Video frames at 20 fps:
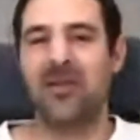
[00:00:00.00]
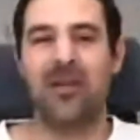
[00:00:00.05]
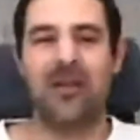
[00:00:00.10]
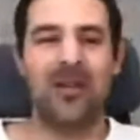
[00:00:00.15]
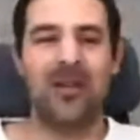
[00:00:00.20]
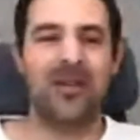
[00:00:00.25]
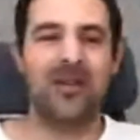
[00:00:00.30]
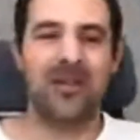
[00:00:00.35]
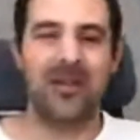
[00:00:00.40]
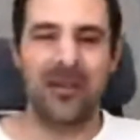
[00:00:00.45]

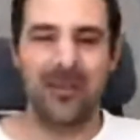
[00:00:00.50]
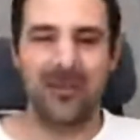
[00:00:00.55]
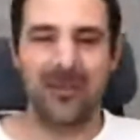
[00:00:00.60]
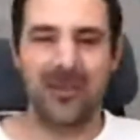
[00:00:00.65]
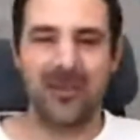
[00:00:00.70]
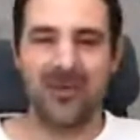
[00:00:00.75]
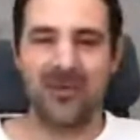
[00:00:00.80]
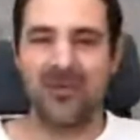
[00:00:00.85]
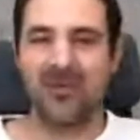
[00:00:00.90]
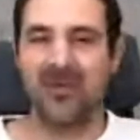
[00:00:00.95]
talking to them
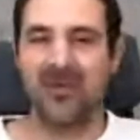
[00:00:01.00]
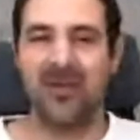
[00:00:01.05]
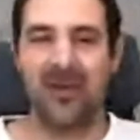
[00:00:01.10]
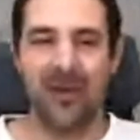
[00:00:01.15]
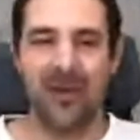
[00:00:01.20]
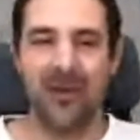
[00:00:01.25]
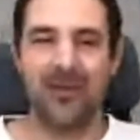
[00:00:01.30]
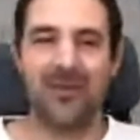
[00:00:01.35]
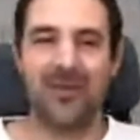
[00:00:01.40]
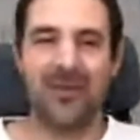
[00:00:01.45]
to
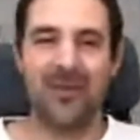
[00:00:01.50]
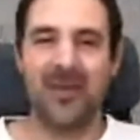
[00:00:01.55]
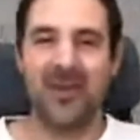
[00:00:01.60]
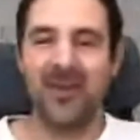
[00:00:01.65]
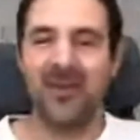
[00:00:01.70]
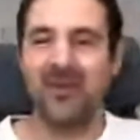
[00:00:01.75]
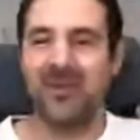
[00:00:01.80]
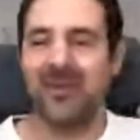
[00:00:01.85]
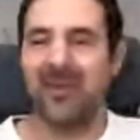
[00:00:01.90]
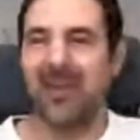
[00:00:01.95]
calm them
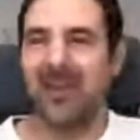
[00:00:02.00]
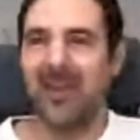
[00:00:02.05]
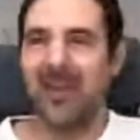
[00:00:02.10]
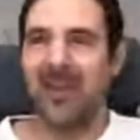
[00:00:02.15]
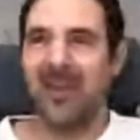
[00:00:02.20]
down.